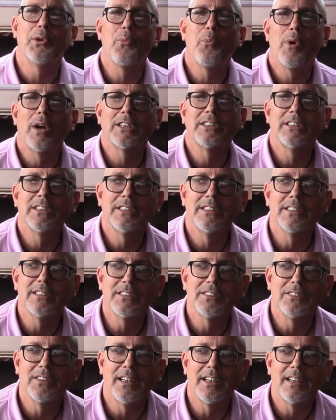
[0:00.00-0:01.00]
watching
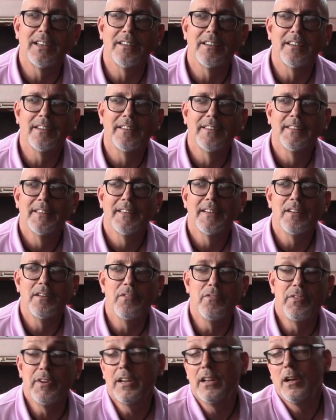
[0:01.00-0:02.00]
this
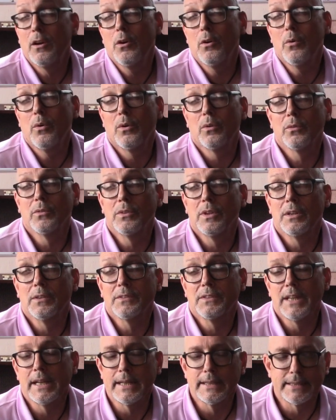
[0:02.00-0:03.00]
video
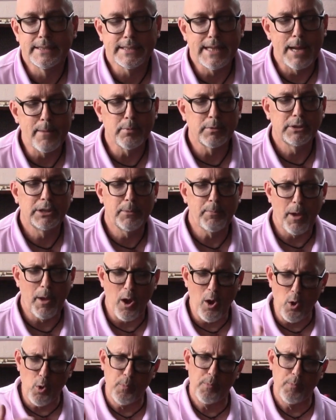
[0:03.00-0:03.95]
on Sailing Discipleship. I hope